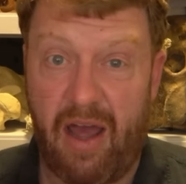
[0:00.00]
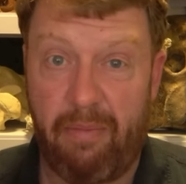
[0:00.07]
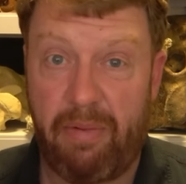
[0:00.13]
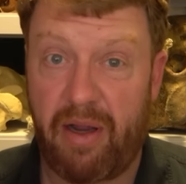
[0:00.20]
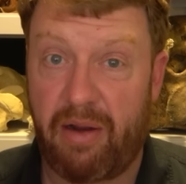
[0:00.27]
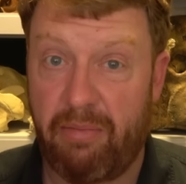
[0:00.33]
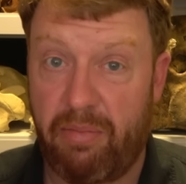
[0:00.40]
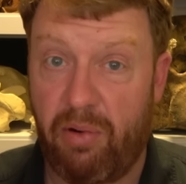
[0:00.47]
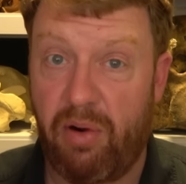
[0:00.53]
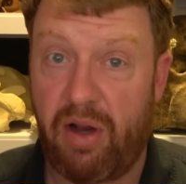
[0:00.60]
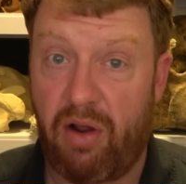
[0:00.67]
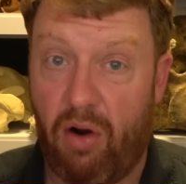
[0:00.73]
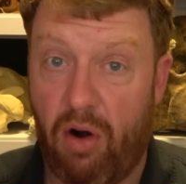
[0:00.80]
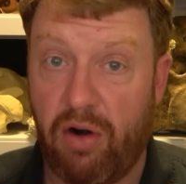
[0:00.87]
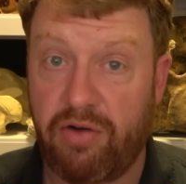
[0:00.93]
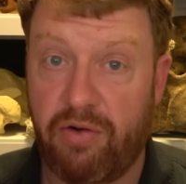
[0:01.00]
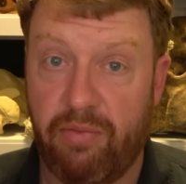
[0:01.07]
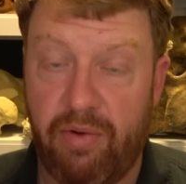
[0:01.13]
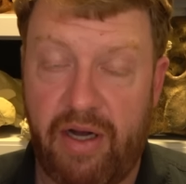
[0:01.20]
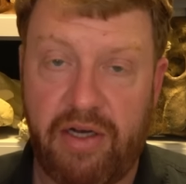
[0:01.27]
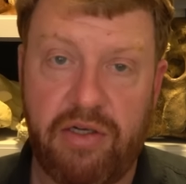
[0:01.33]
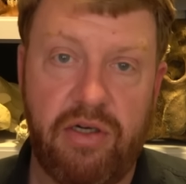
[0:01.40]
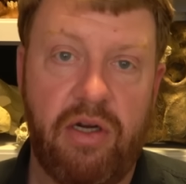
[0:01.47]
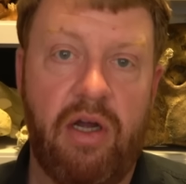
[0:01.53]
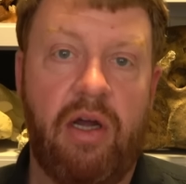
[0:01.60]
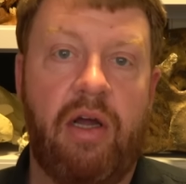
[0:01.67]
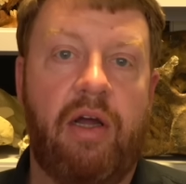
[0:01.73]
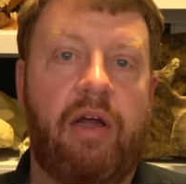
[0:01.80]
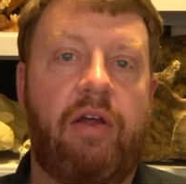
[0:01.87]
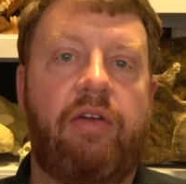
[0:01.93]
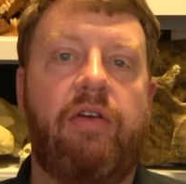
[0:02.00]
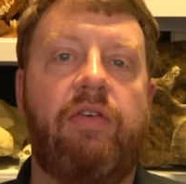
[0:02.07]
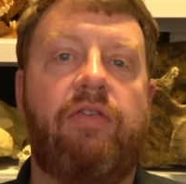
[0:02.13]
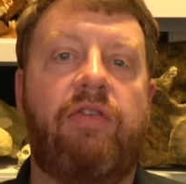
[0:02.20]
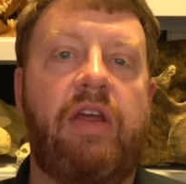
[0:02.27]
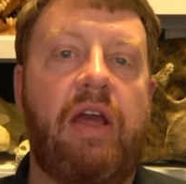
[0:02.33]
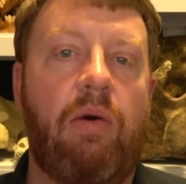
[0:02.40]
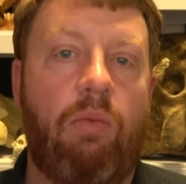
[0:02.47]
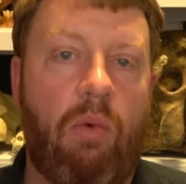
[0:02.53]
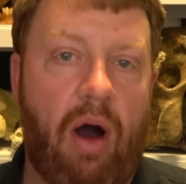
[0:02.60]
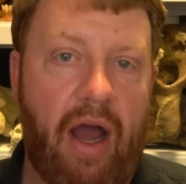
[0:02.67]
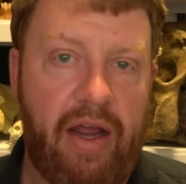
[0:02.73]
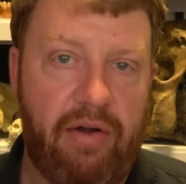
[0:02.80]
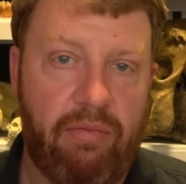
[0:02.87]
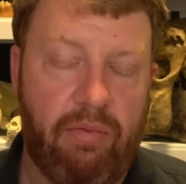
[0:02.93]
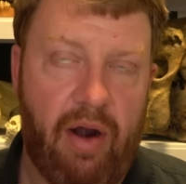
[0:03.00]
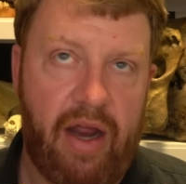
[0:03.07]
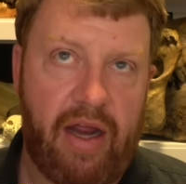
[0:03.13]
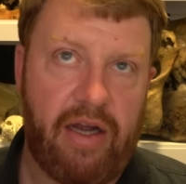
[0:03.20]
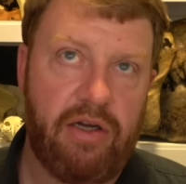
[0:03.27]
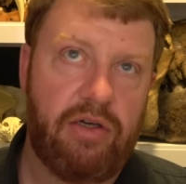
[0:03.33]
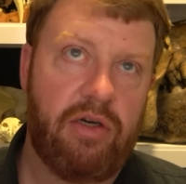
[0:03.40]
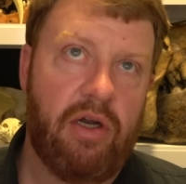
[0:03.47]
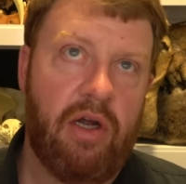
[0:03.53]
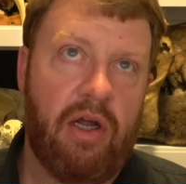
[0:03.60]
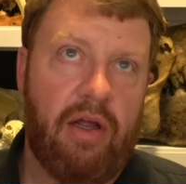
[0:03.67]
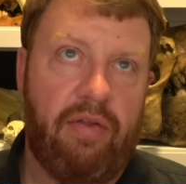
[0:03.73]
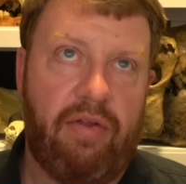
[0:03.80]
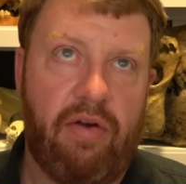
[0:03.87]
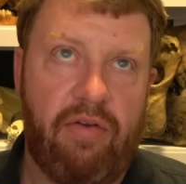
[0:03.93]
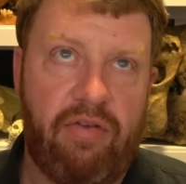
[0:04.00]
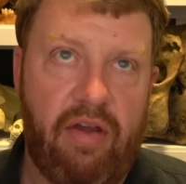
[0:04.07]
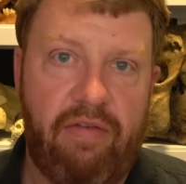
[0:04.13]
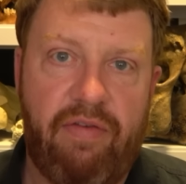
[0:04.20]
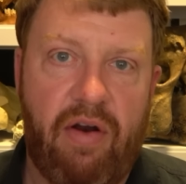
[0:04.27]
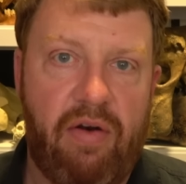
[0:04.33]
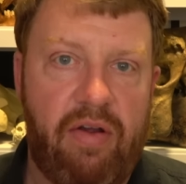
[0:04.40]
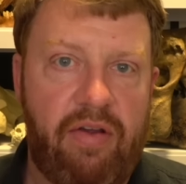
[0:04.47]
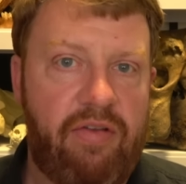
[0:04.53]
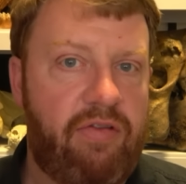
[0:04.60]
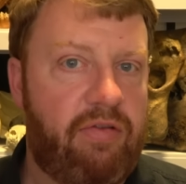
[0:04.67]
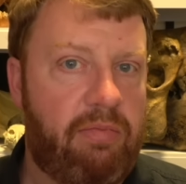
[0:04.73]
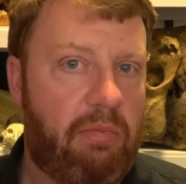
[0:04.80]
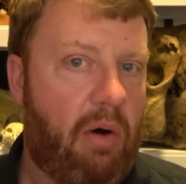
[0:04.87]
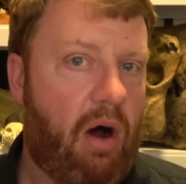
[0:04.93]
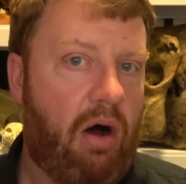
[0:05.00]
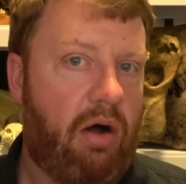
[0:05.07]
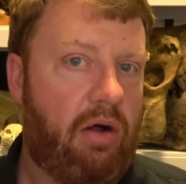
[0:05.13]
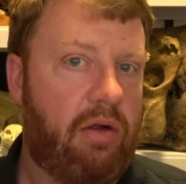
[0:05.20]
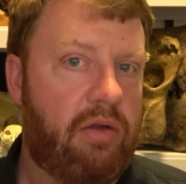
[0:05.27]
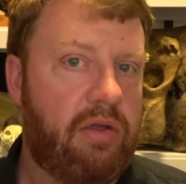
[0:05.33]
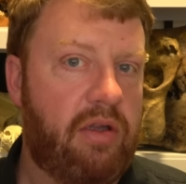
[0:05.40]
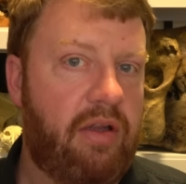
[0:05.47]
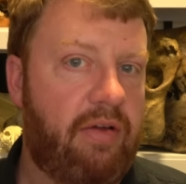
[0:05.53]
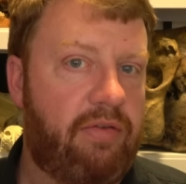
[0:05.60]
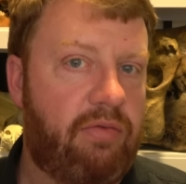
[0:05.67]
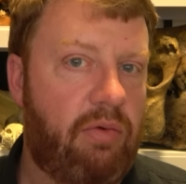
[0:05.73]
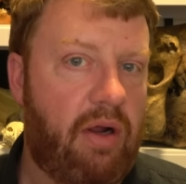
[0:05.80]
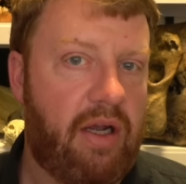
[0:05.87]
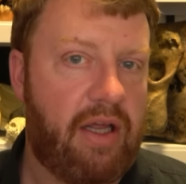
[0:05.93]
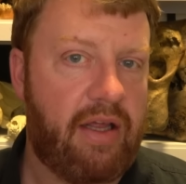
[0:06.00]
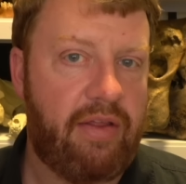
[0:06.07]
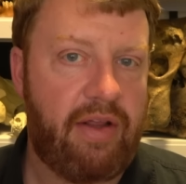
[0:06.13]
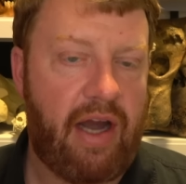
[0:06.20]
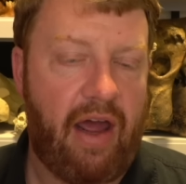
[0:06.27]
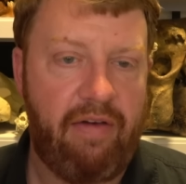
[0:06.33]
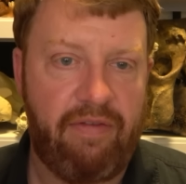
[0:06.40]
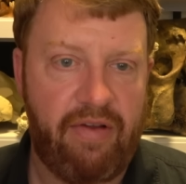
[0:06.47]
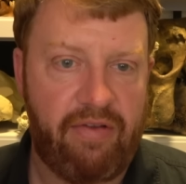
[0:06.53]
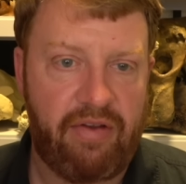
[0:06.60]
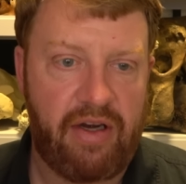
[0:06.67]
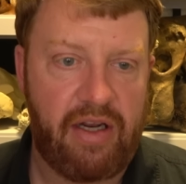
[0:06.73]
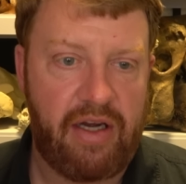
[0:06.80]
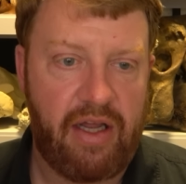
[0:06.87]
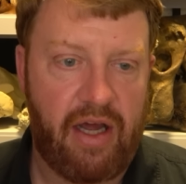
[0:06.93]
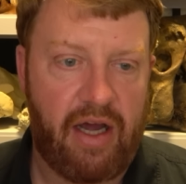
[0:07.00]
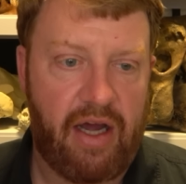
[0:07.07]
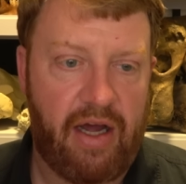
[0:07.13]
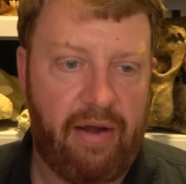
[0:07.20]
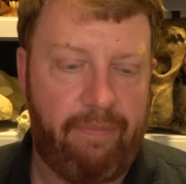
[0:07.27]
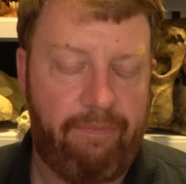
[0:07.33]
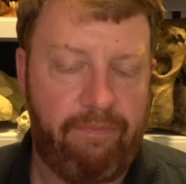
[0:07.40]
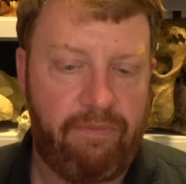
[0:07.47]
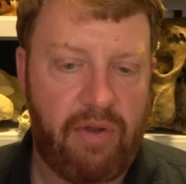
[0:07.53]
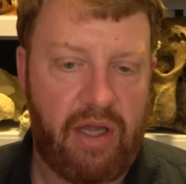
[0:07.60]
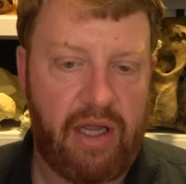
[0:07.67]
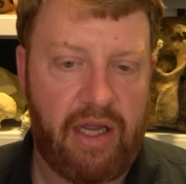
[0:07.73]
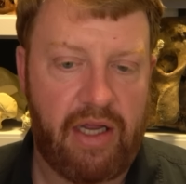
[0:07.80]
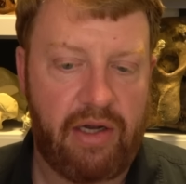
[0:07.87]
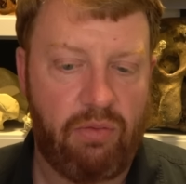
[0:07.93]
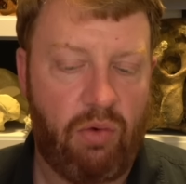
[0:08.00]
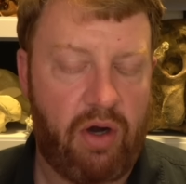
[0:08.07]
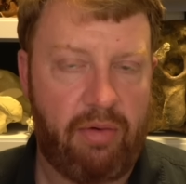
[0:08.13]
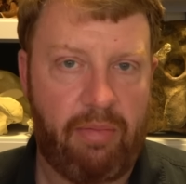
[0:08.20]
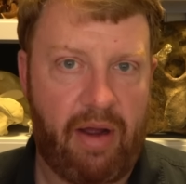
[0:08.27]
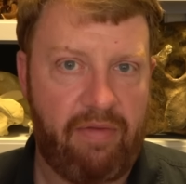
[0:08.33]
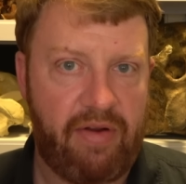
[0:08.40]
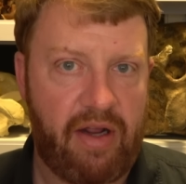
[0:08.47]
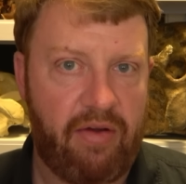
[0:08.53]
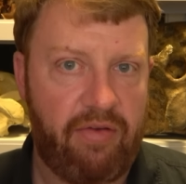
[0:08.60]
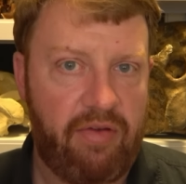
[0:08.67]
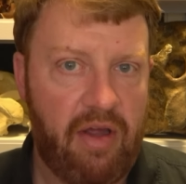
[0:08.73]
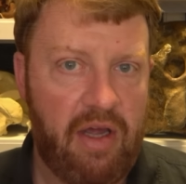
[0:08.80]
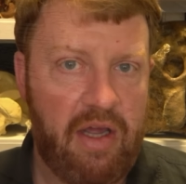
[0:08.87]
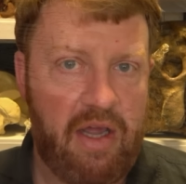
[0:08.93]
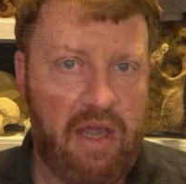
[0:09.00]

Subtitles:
epic and pretty hard to reach. You see a wide range. There's a very small cliff dwelling that I visited in one of my videos,